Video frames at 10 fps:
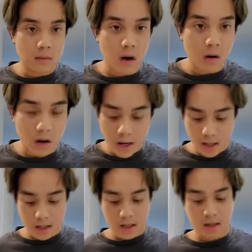
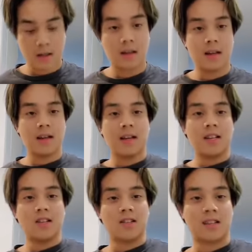Alrighty.
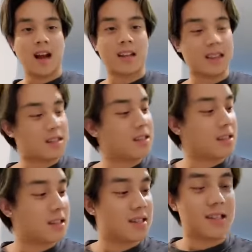Just got
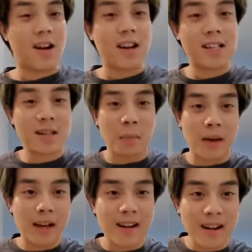this sauce,
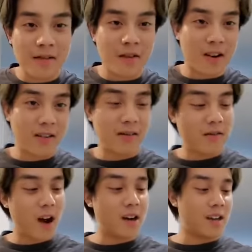Bangkok Fire.
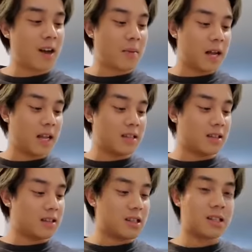Finally got my hands
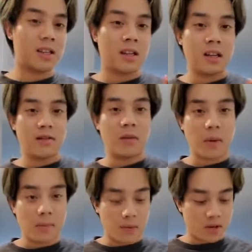on this from
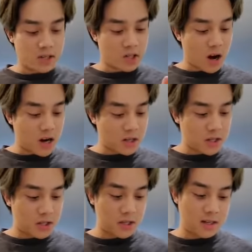my boy
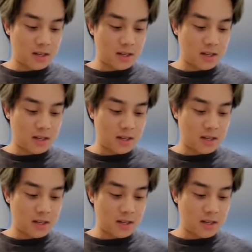Josh.